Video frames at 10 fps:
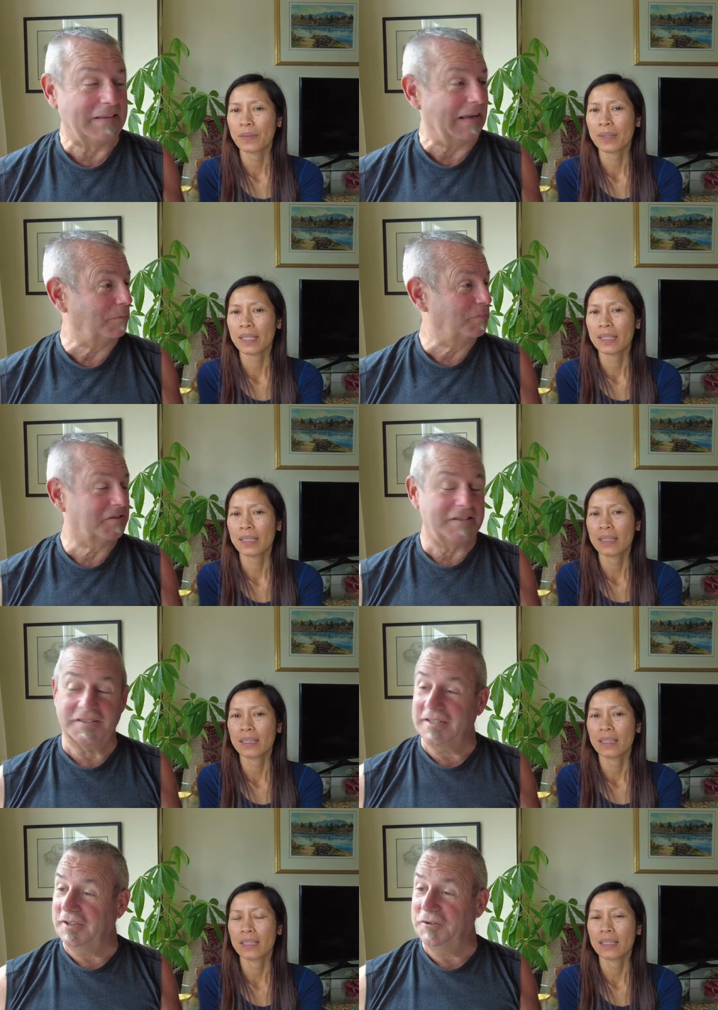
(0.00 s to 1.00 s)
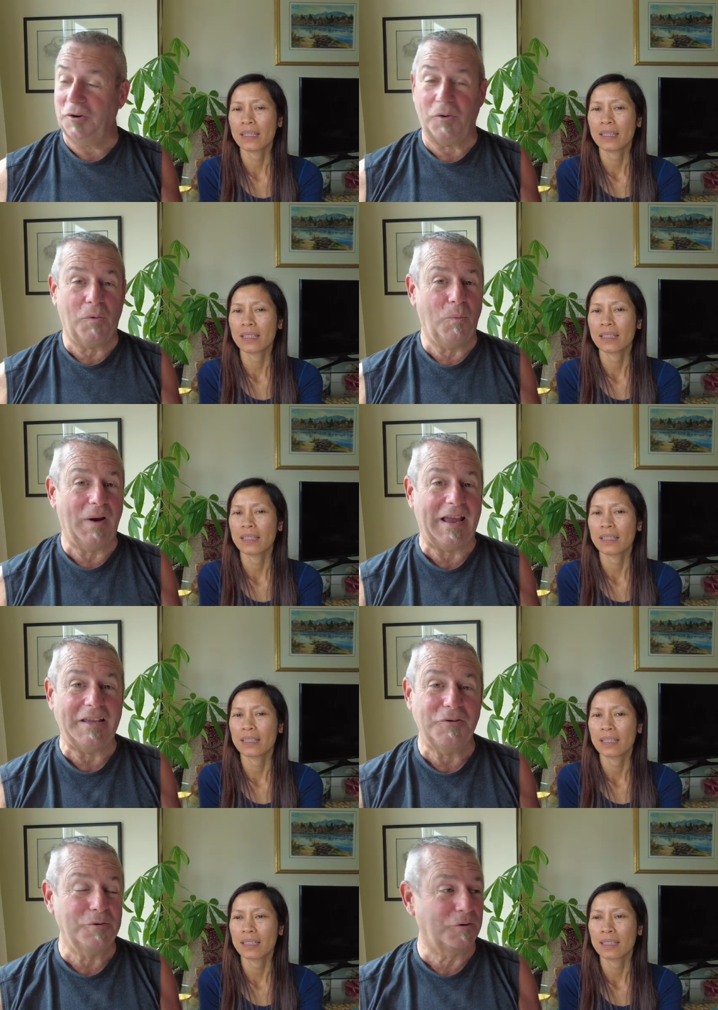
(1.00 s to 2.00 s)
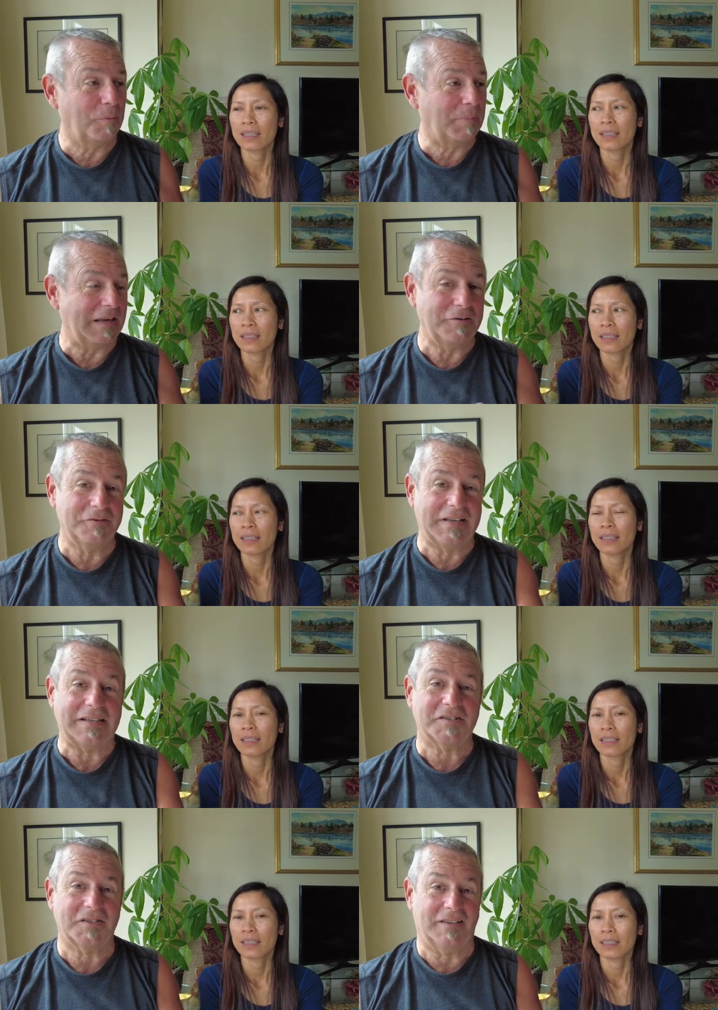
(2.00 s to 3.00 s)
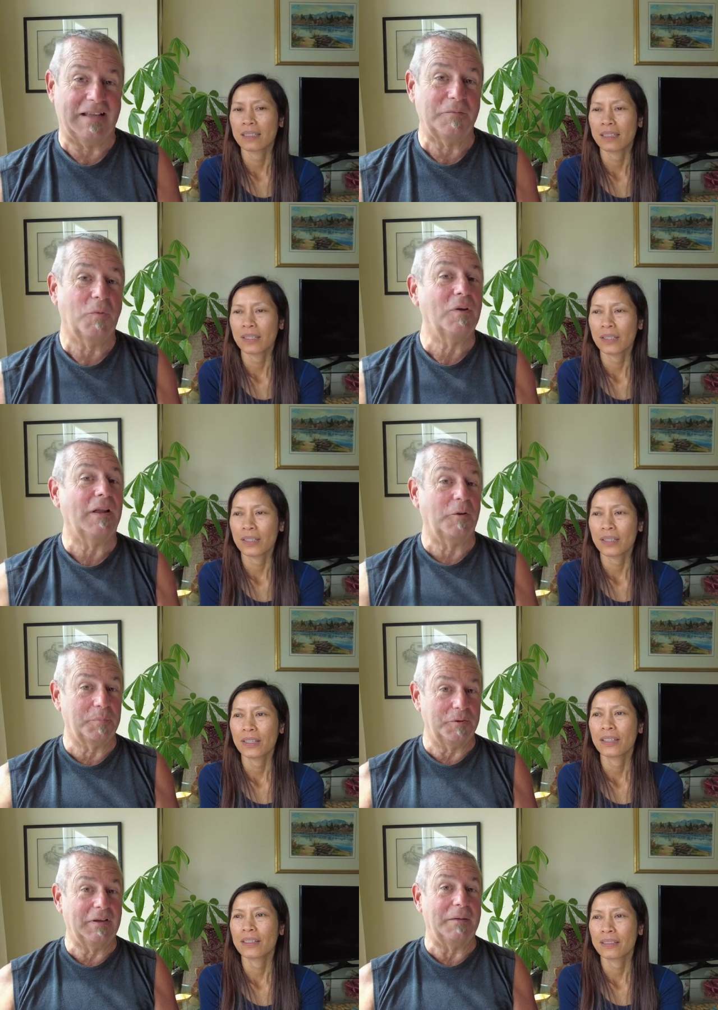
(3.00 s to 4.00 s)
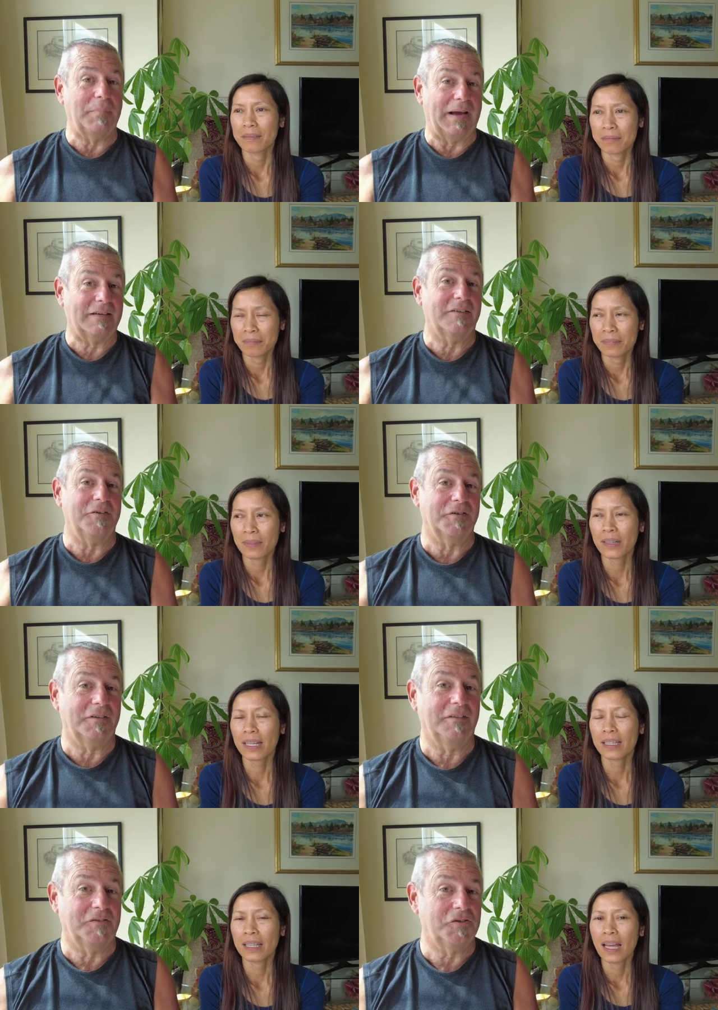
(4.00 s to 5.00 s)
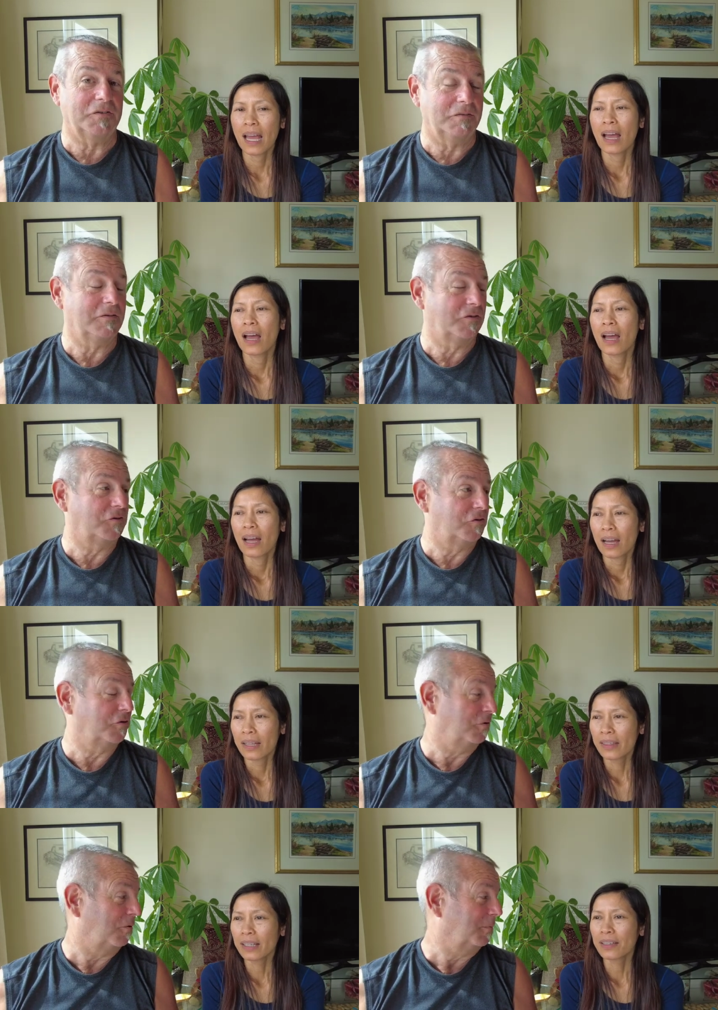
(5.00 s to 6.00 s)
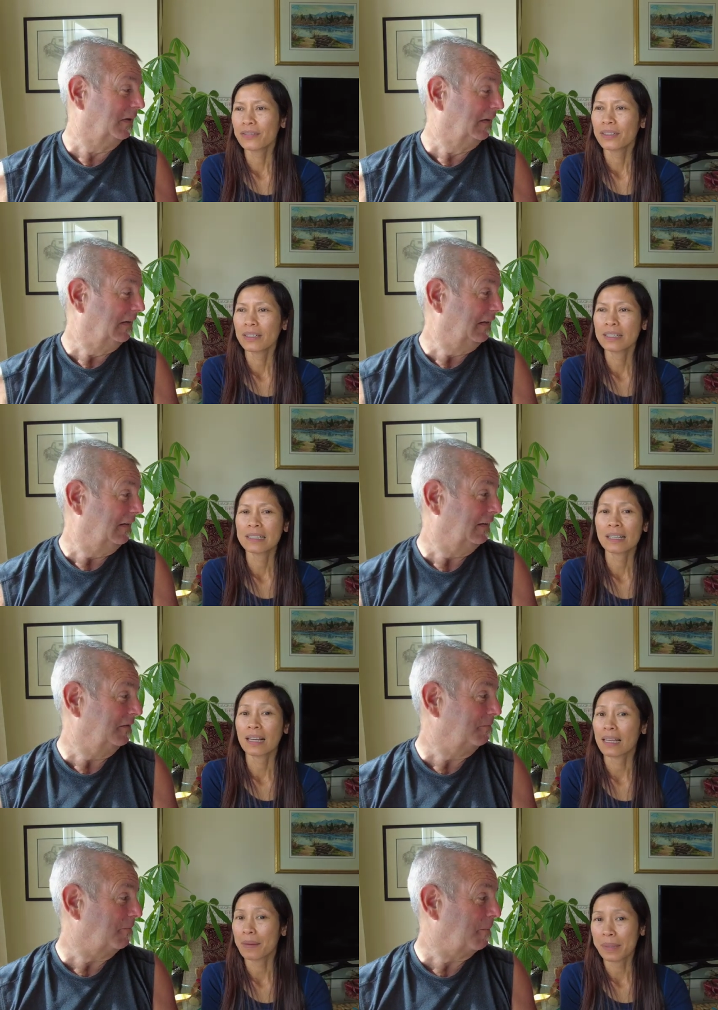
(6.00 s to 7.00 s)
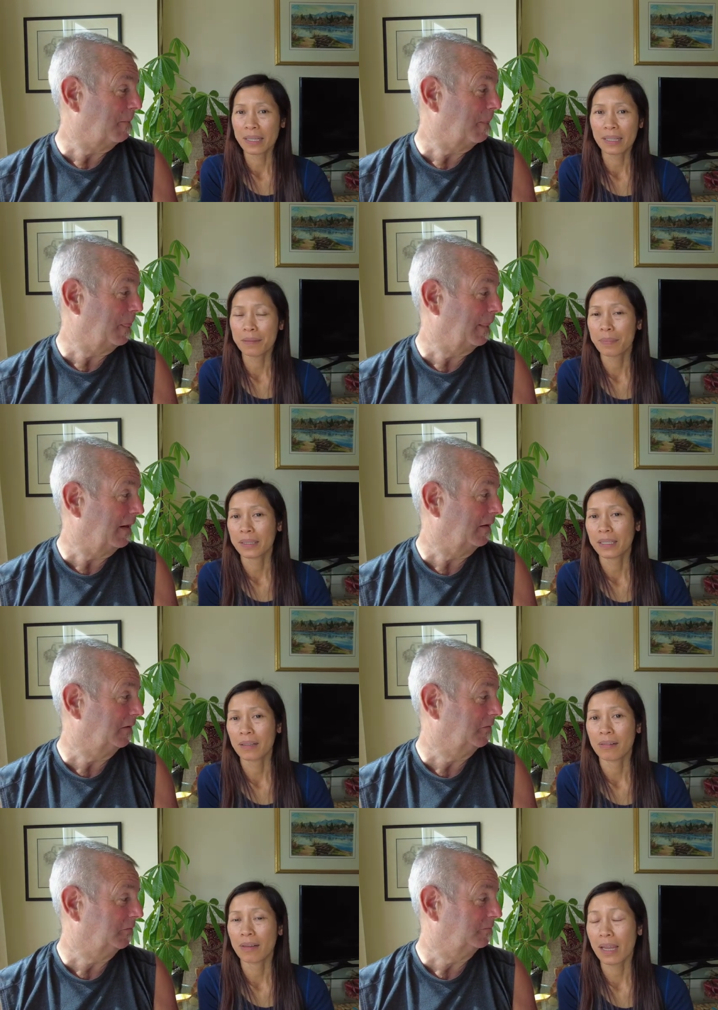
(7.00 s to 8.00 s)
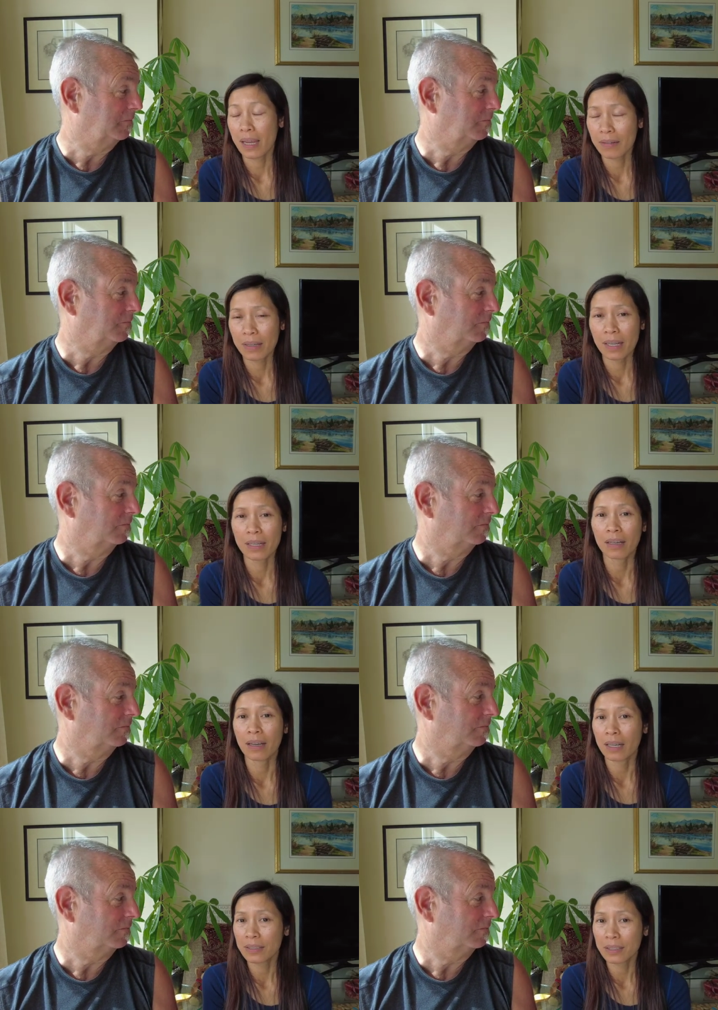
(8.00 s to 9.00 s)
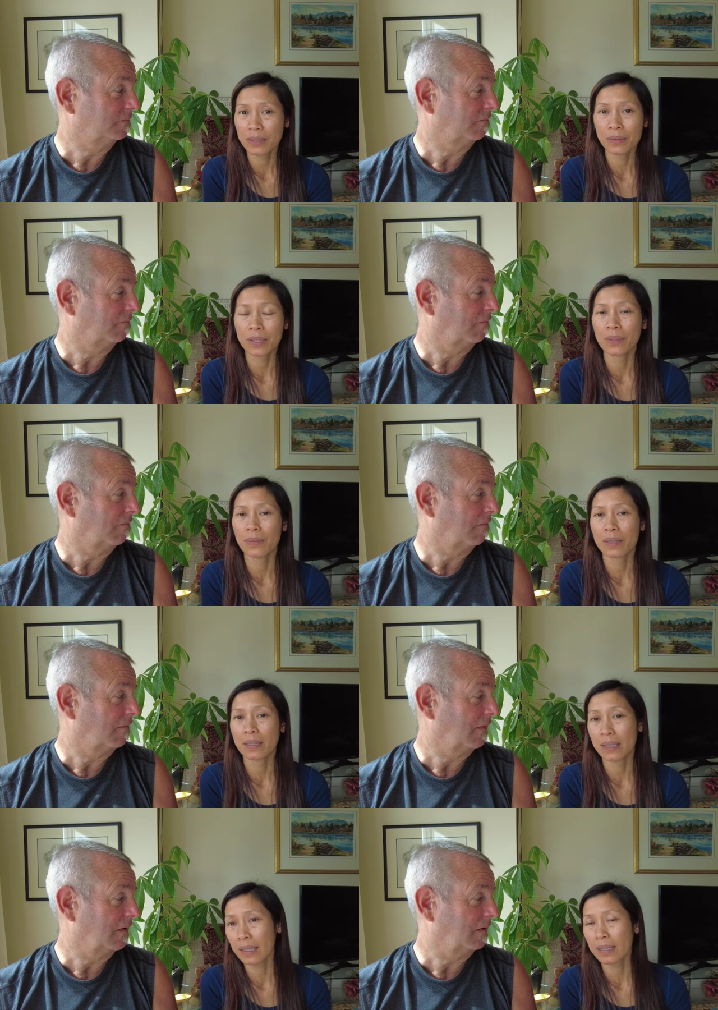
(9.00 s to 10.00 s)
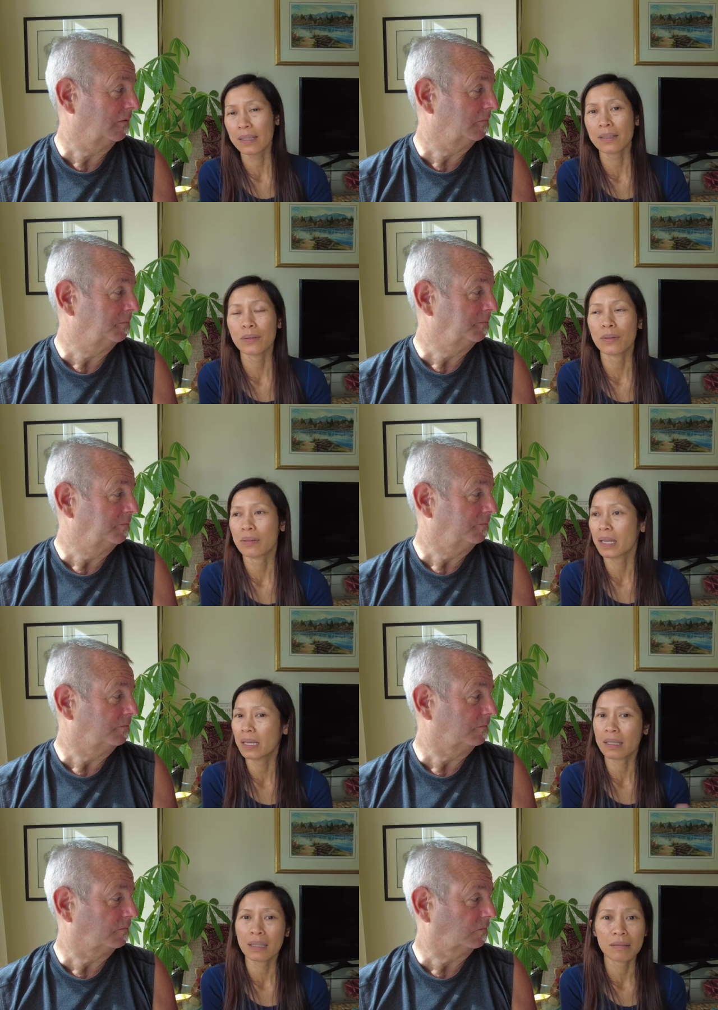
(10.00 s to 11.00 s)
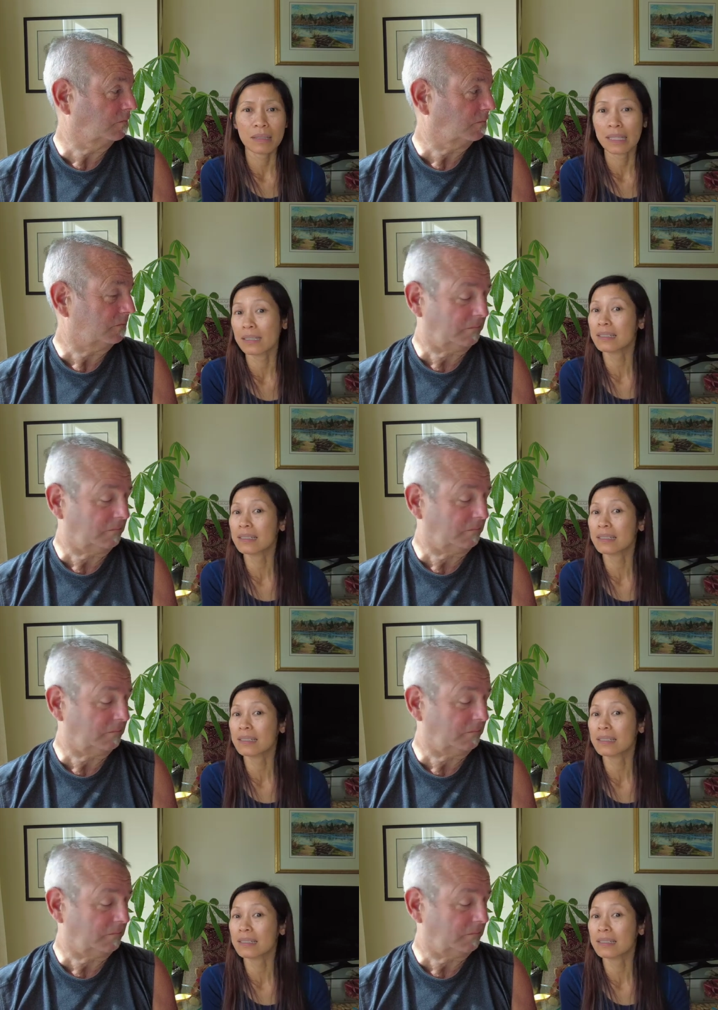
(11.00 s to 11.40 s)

Speaker 1: The right. embassy said, "No way, you go pay your debts, and then we'll help you get back to your right to."
Speaker 2: I think home. if there is a calamity in a particular area in a country where you are in, or any, like,